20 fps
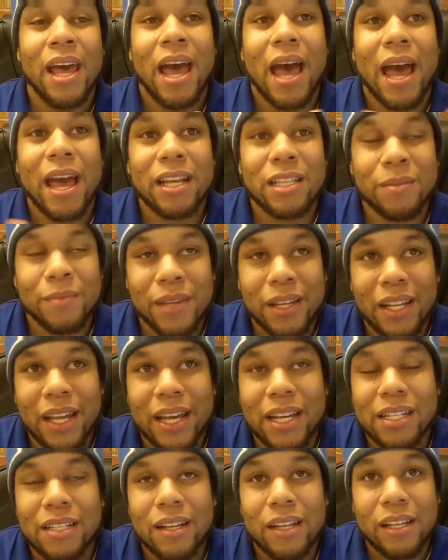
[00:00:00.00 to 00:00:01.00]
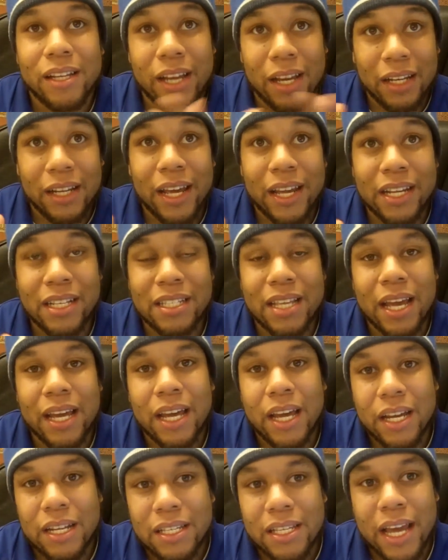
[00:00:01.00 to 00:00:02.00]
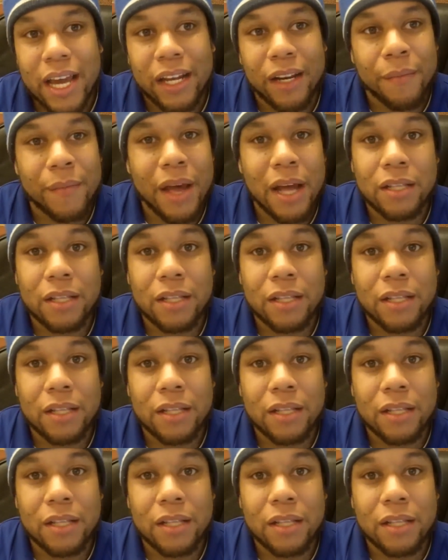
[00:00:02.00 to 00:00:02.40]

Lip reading: I had some young ladies that contacted me.